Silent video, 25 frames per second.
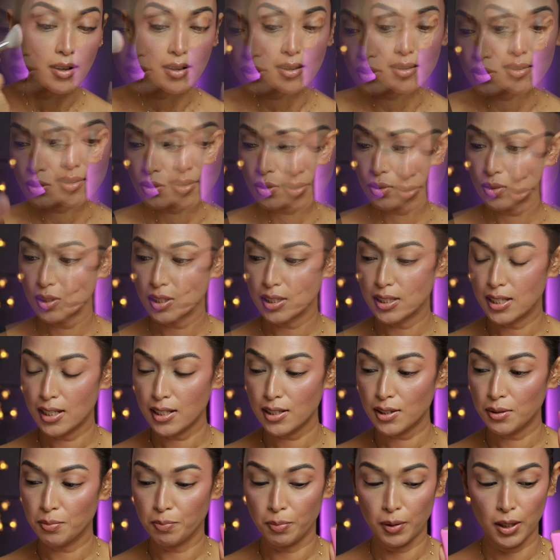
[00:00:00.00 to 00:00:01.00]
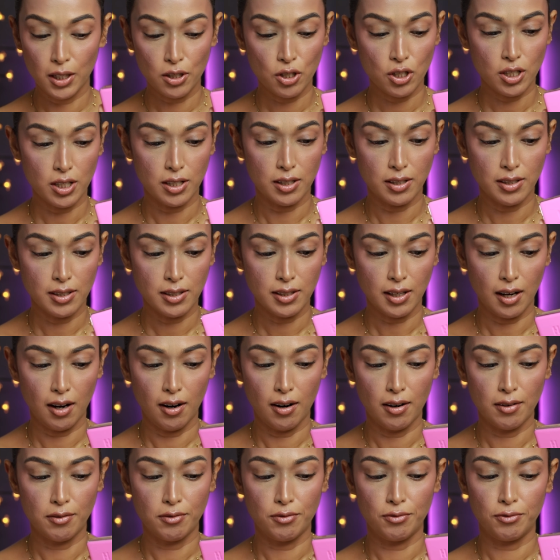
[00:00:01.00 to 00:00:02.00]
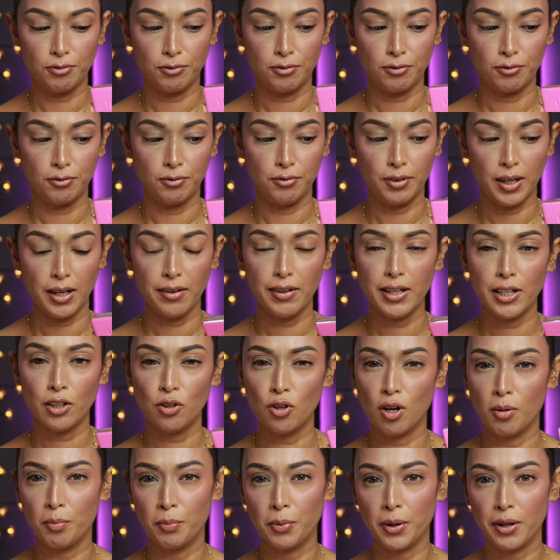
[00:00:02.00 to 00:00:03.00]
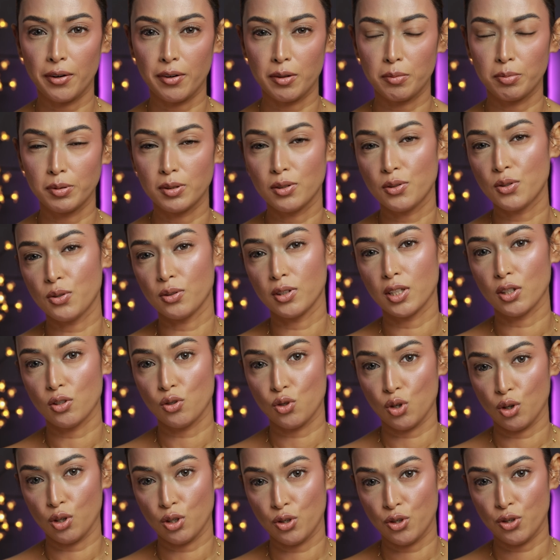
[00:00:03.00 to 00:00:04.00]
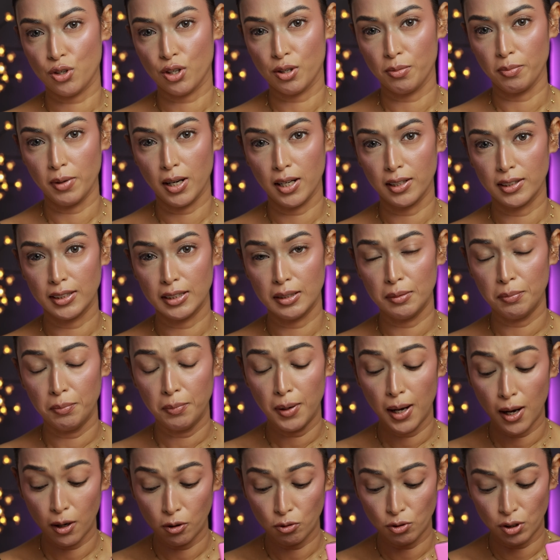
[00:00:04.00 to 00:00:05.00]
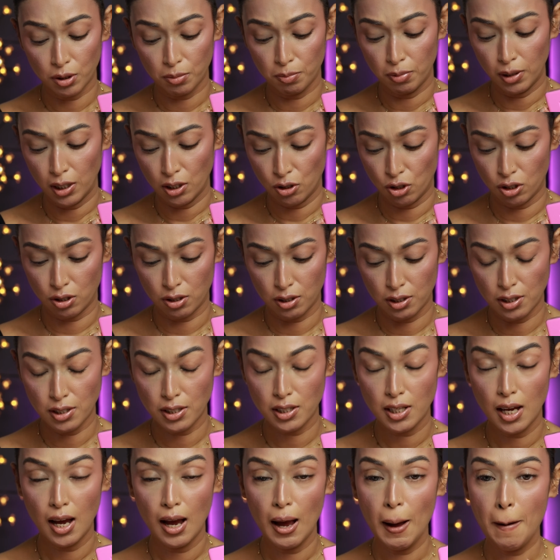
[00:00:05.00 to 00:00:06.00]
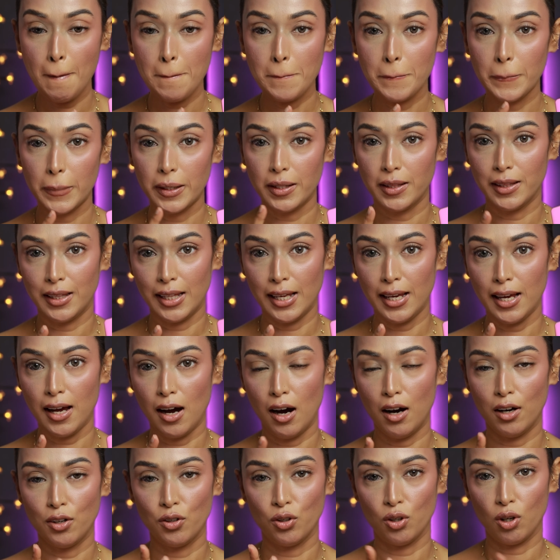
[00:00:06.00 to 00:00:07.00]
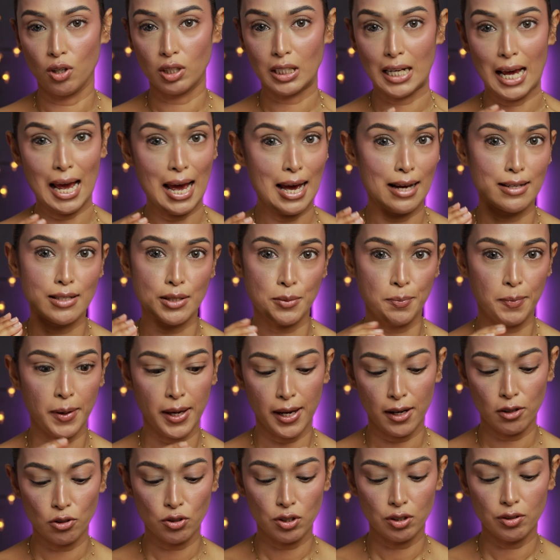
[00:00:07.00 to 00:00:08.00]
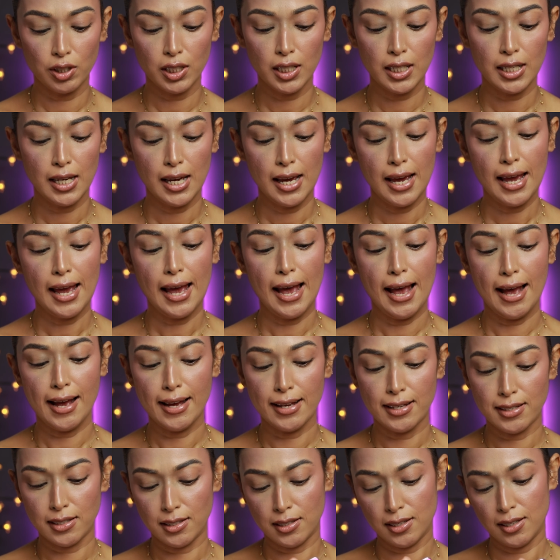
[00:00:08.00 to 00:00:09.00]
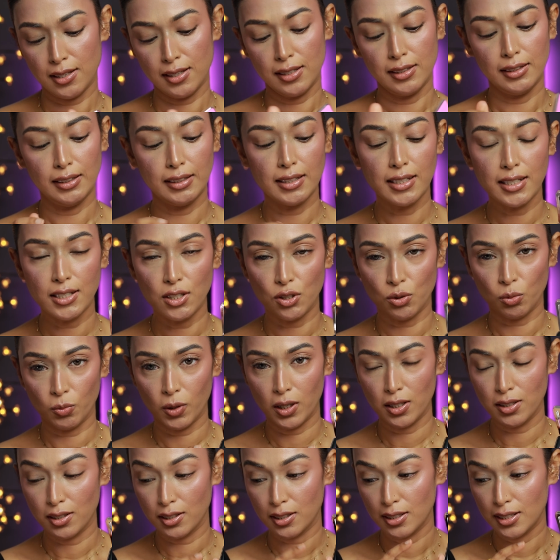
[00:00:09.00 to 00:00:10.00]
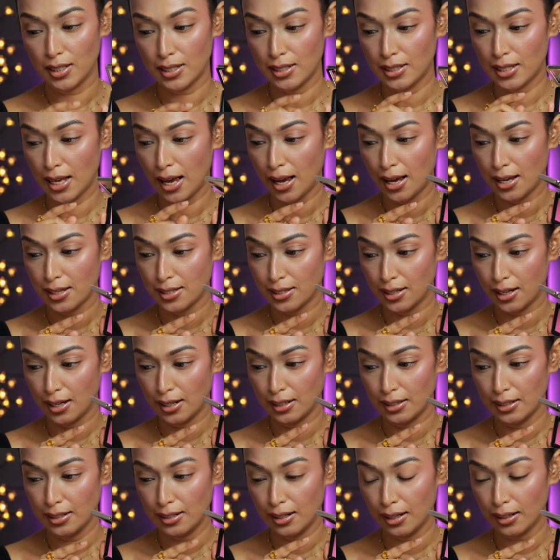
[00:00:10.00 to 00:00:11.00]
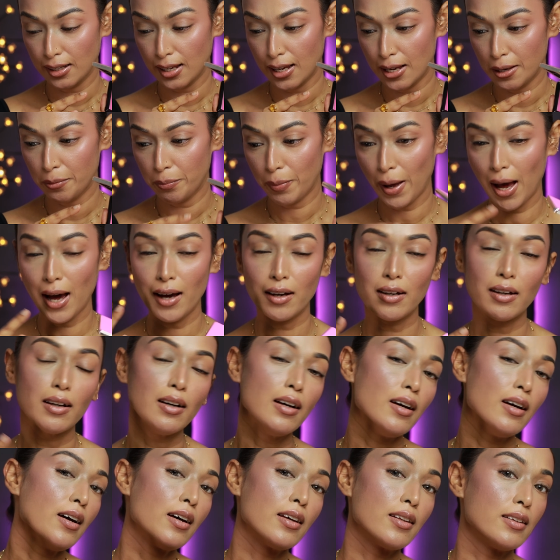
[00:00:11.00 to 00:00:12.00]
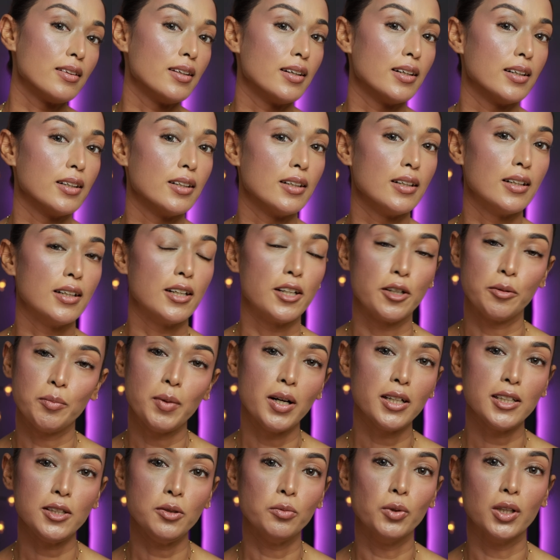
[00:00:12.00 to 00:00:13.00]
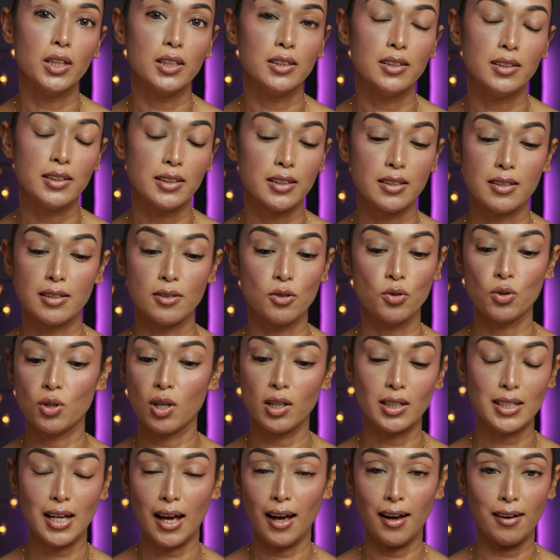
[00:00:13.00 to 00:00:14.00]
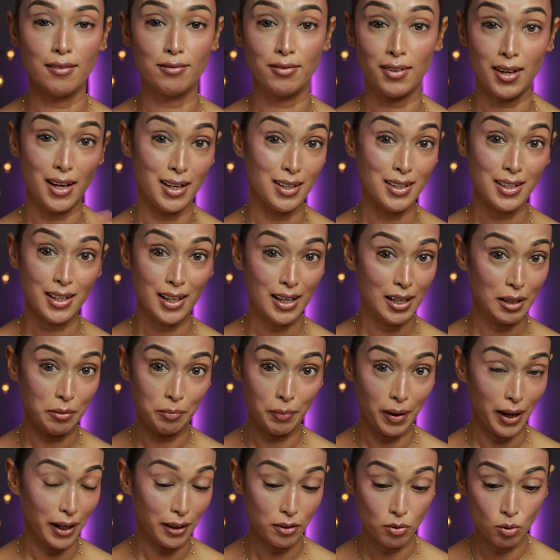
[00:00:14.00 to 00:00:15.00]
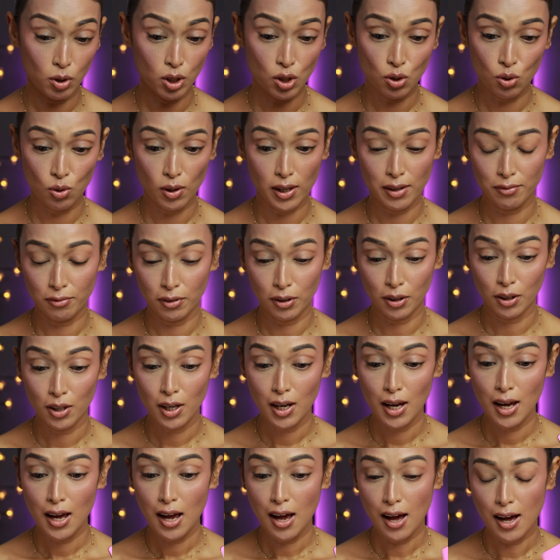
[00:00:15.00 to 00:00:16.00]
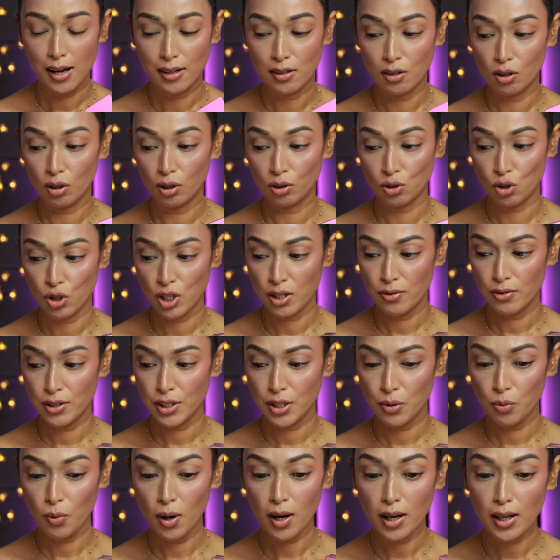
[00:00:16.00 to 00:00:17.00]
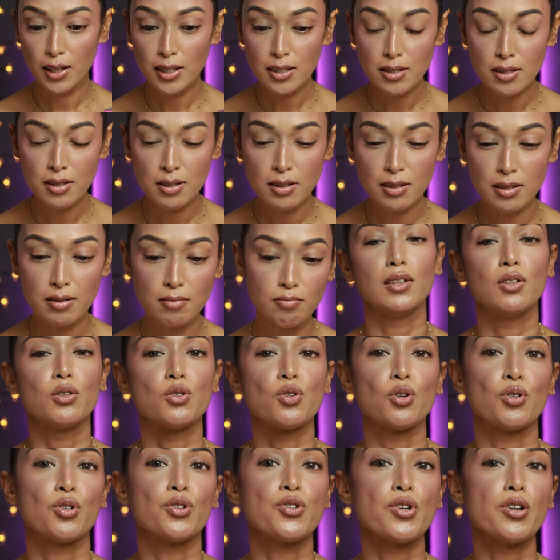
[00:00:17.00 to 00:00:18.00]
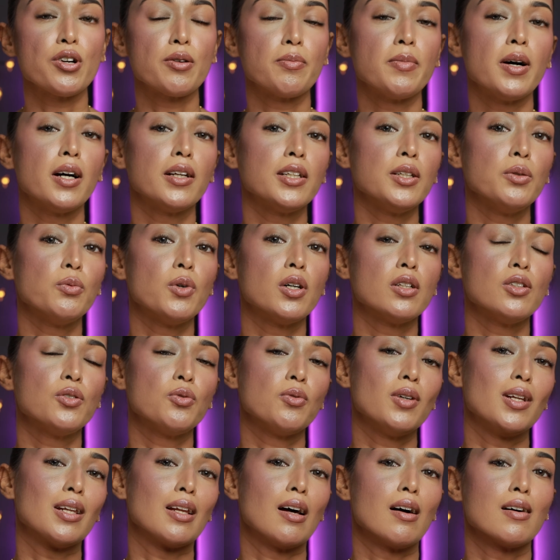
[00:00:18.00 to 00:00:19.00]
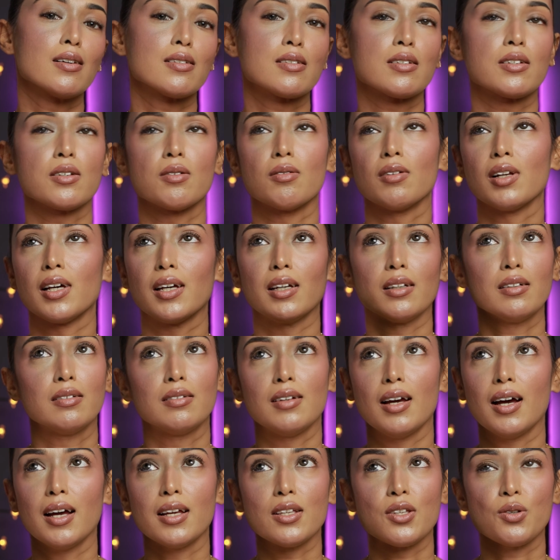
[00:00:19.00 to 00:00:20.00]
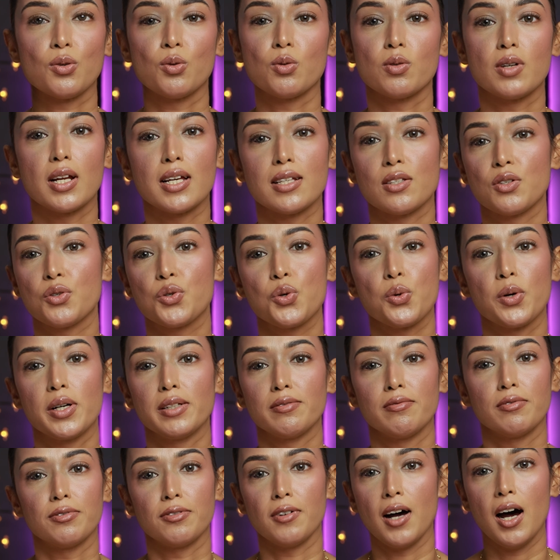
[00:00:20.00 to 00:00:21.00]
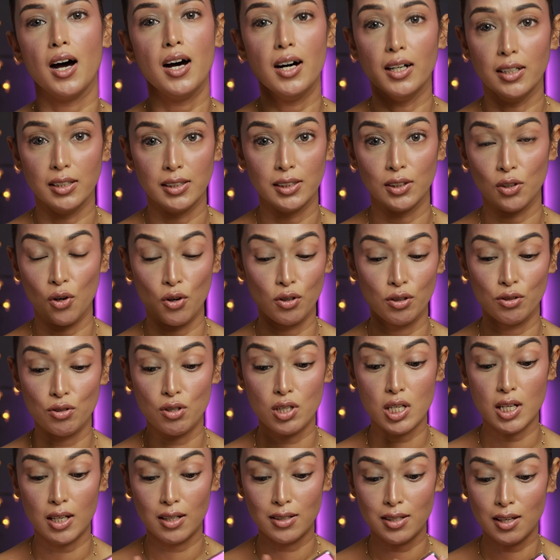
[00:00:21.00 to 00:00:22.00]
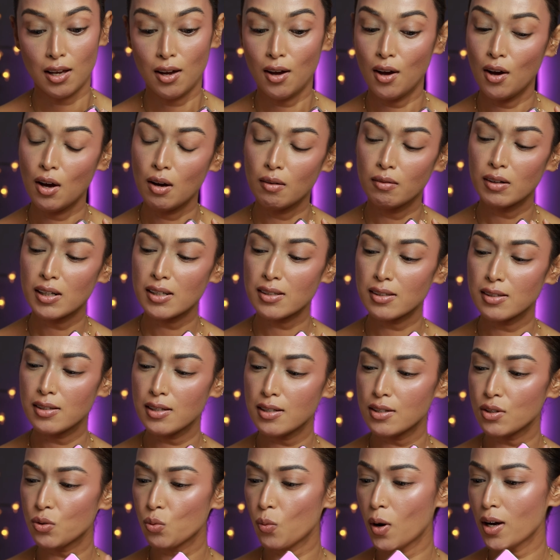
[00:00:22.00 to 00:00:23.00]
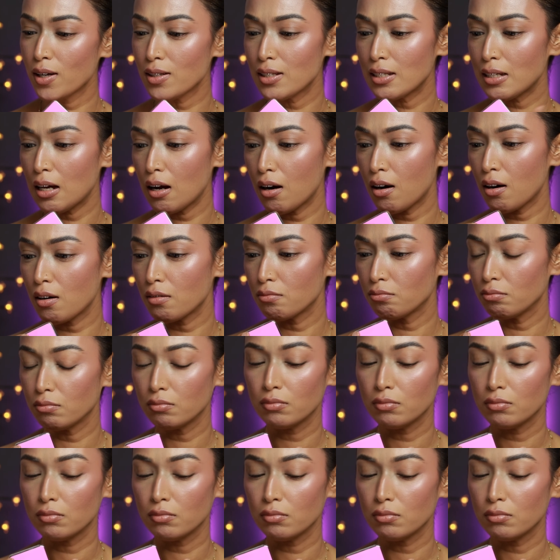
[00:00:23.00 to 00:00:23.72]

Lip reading: So these blushes are very comparable to the Giorgio Armani powder blushes, but they are not as powdery as these ones. These has a little kickback. The Armani ones do not have any kickback whatsoever. And longevity wise, the Giorgio Armani ones will last you like as good as 12 hours on your cheeks. Whereas these ones are